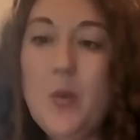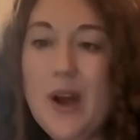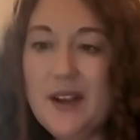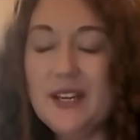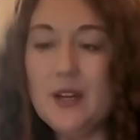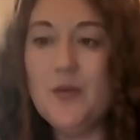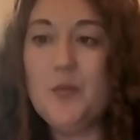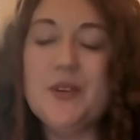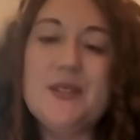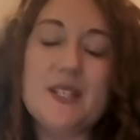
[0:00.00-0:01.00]
working on the
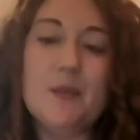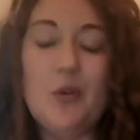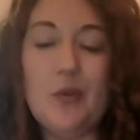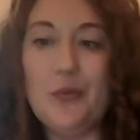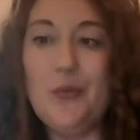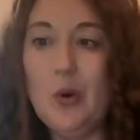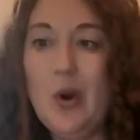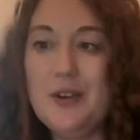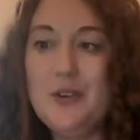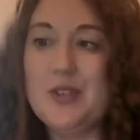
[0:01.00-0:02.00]
principle that
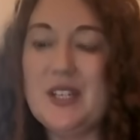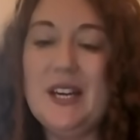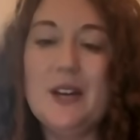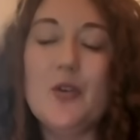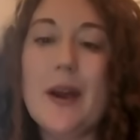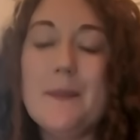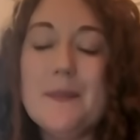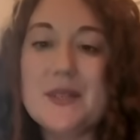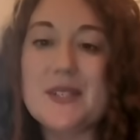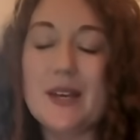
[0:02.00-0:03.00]
400
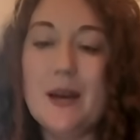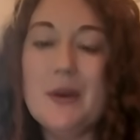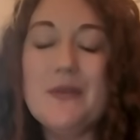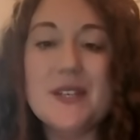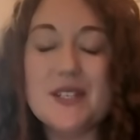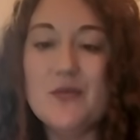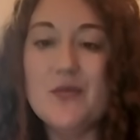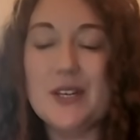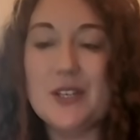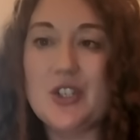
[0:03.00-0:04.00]
kilograms of this
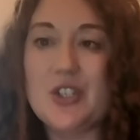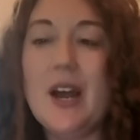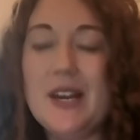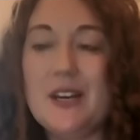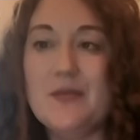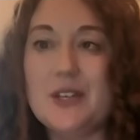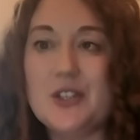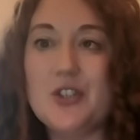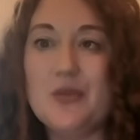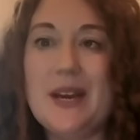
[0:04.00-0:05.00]
enriched, highly
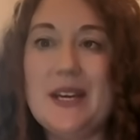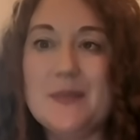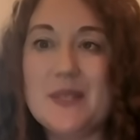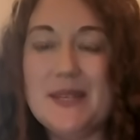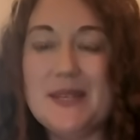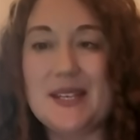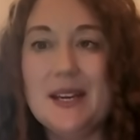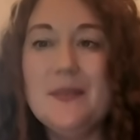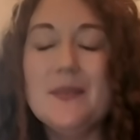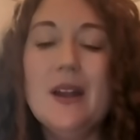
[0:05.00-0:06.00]
enriched uranium is
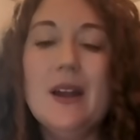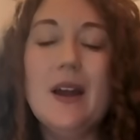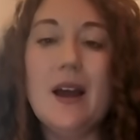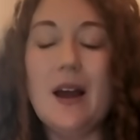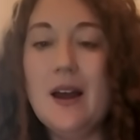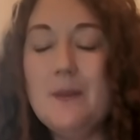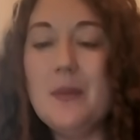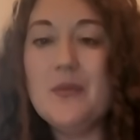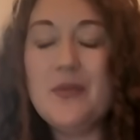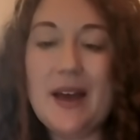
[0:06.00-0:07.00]
missing,
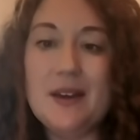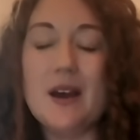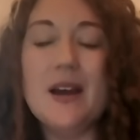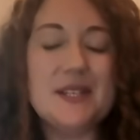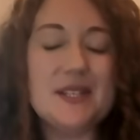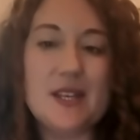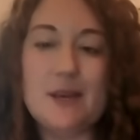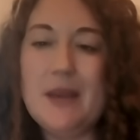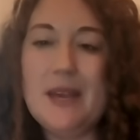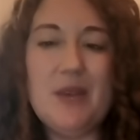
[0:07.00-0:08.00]
then I'd
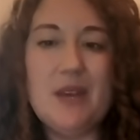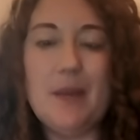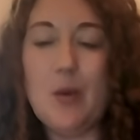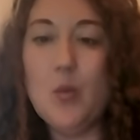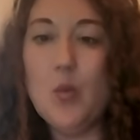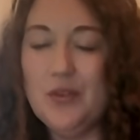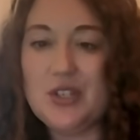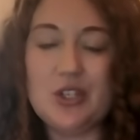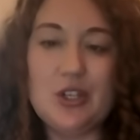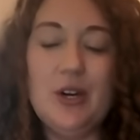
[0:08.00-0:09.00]
say maybe about 1
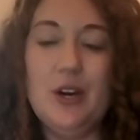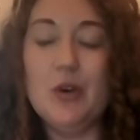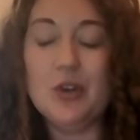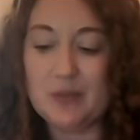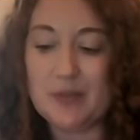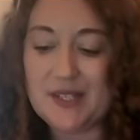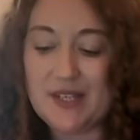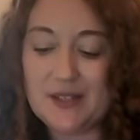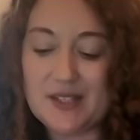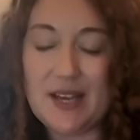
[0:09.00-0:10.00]
to 2
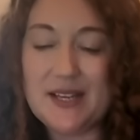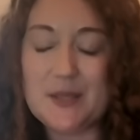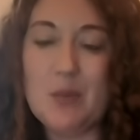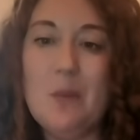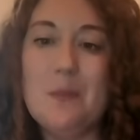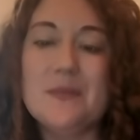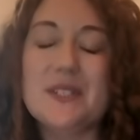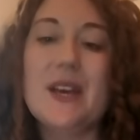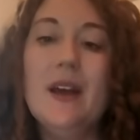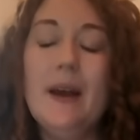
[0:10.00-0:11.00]
Hiroshima-sized
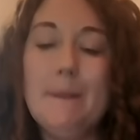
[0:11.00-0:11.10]
bombs.